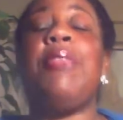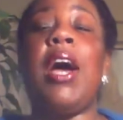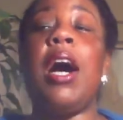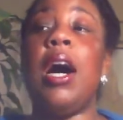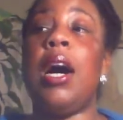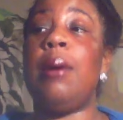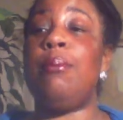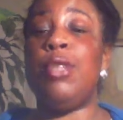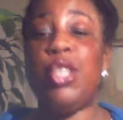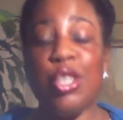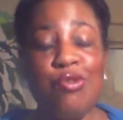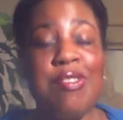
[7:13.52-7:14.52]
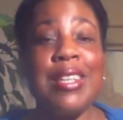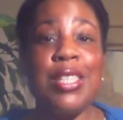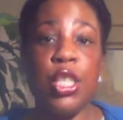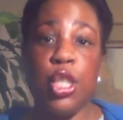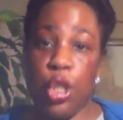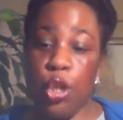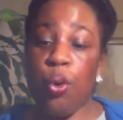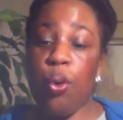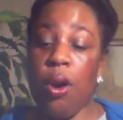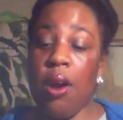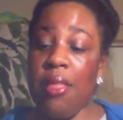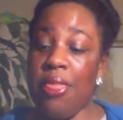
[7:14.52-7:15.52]
um, just rest
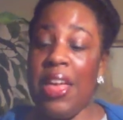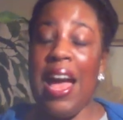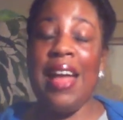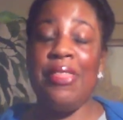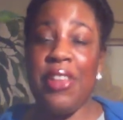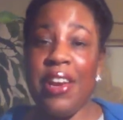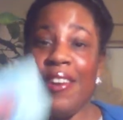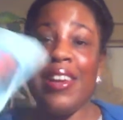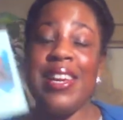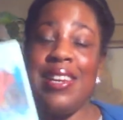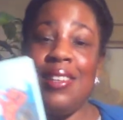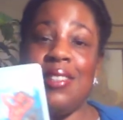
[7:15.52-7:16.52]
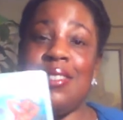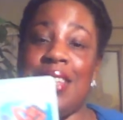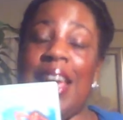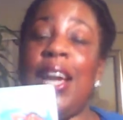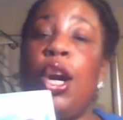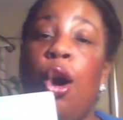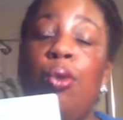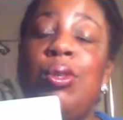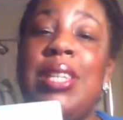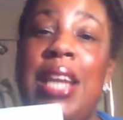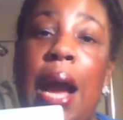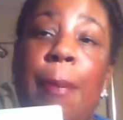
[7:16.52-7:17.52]
assured that there is a
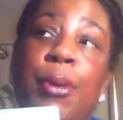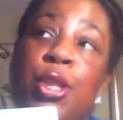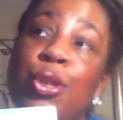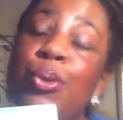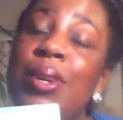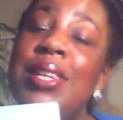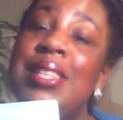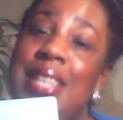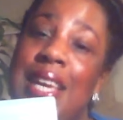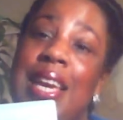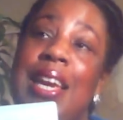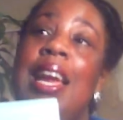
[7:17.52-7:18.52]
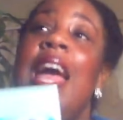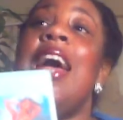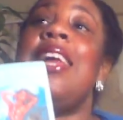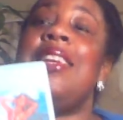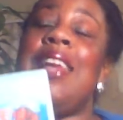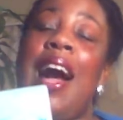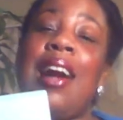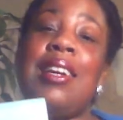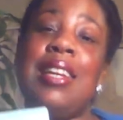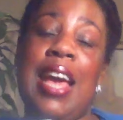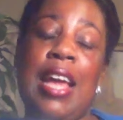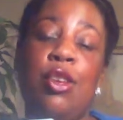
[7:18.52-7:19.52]
golden opportunity
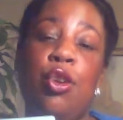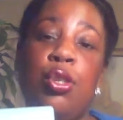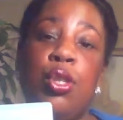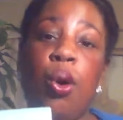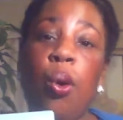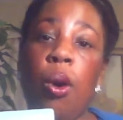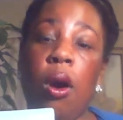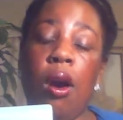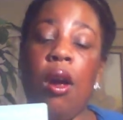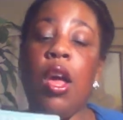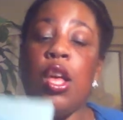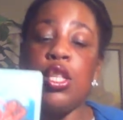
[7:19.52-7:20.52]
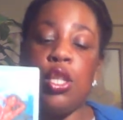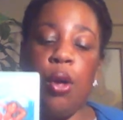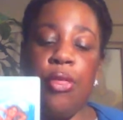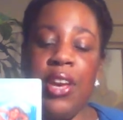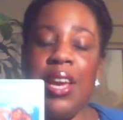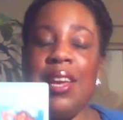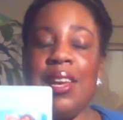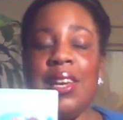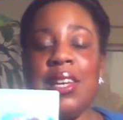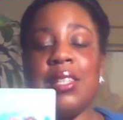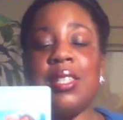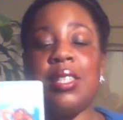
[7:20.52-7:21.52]
knocking at your door. So
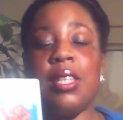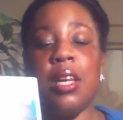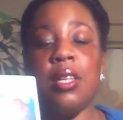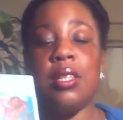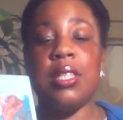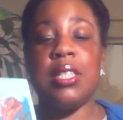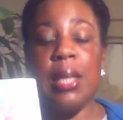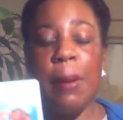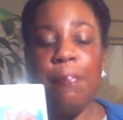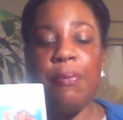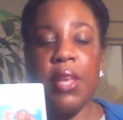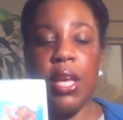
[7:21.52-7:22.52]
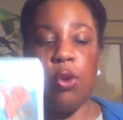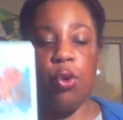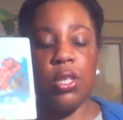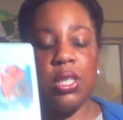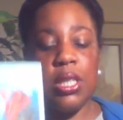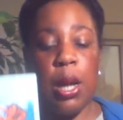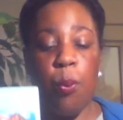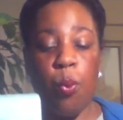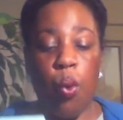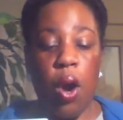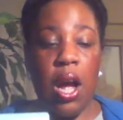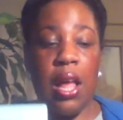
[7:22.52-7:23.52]
there is something or
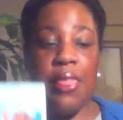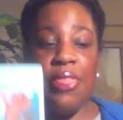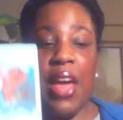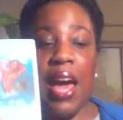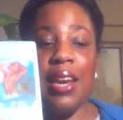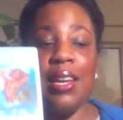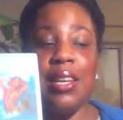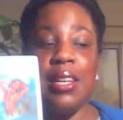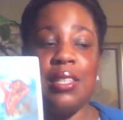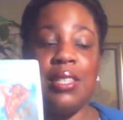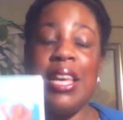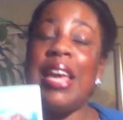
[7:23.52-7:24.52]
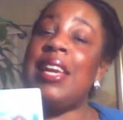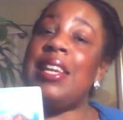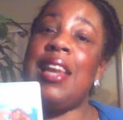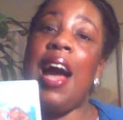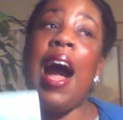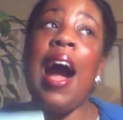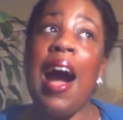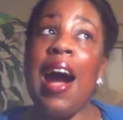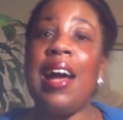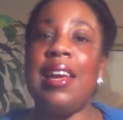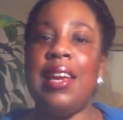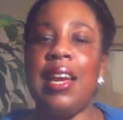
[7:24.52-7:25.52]
someone that is taking
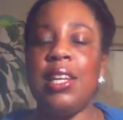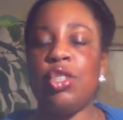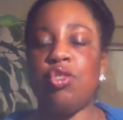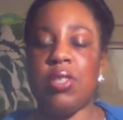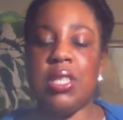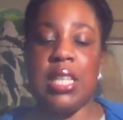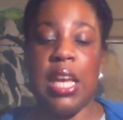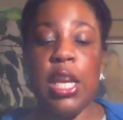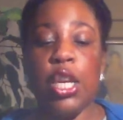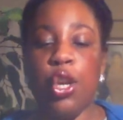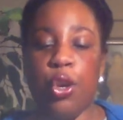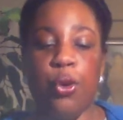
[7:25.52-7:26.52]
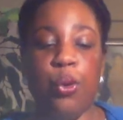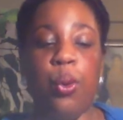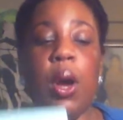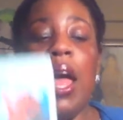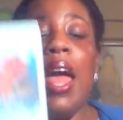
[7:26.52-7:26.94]
high interest in you